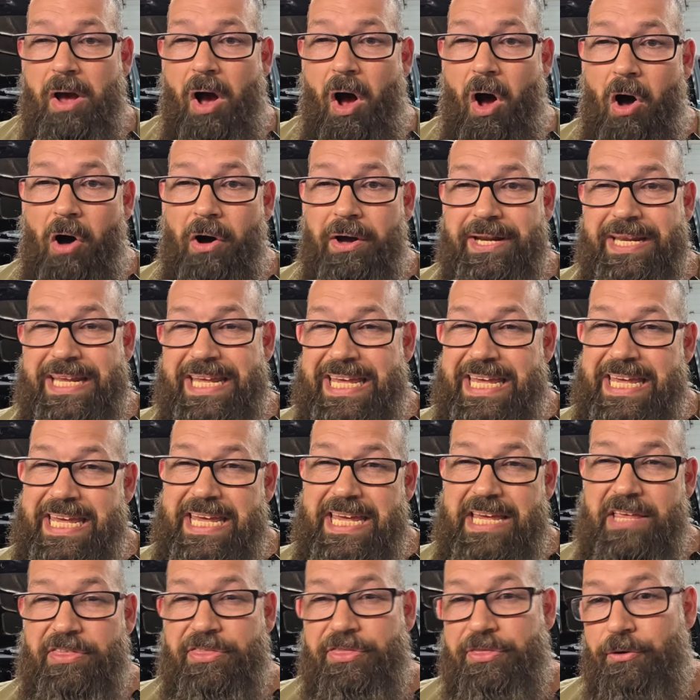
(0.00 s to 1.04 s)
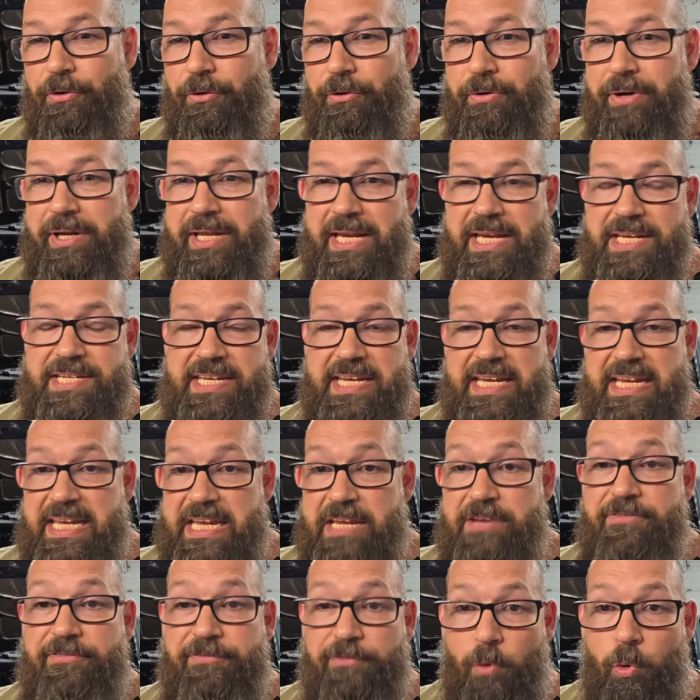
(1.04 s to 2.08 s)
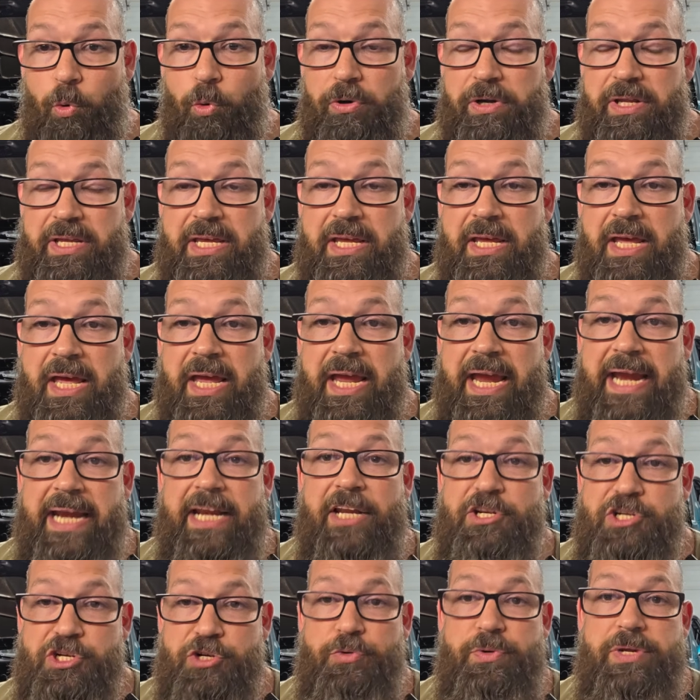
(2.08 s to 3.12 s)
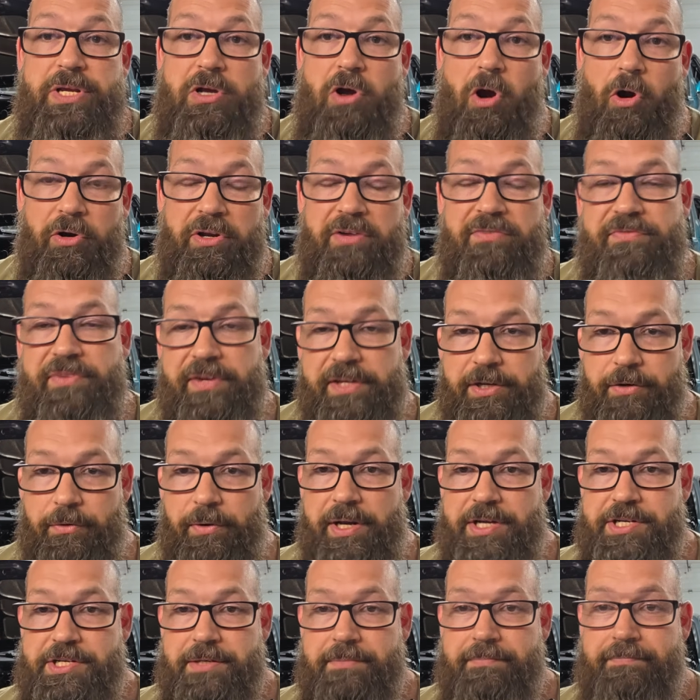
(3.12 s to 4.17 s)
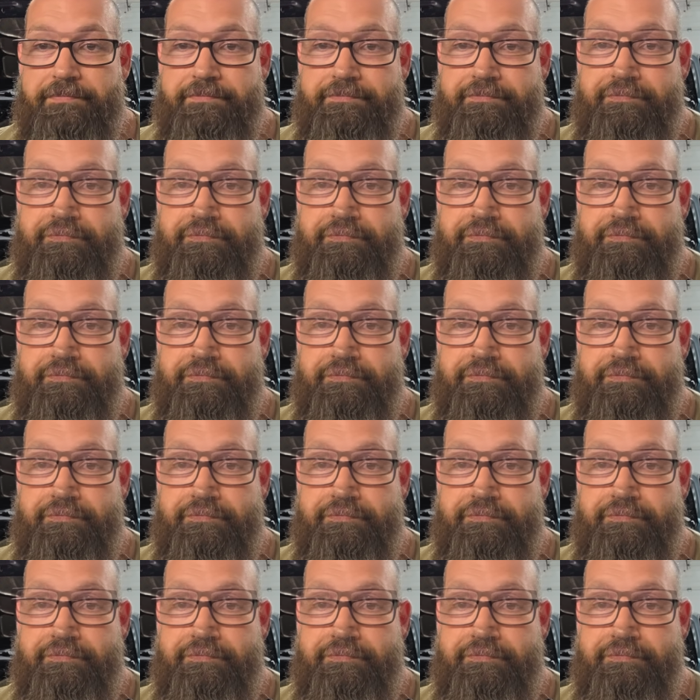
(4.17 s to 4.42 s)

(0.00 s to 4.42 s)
on E30 to E40 in a street car configuration.